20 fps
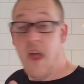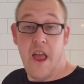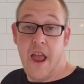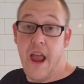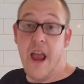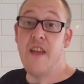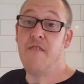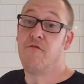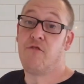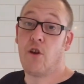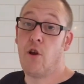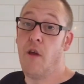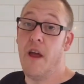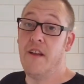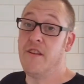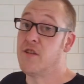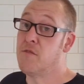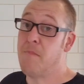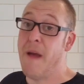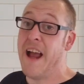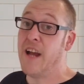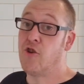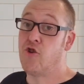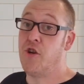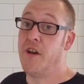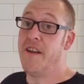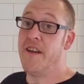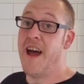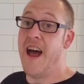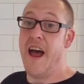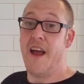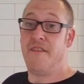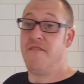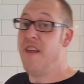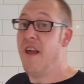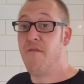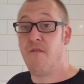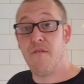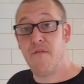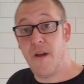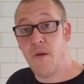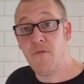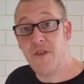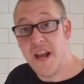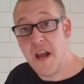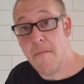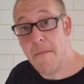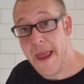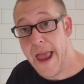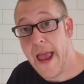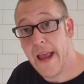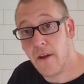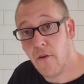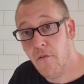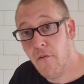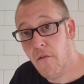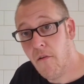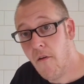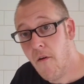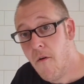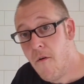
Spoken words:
Inspection in that, I've never found any bacon.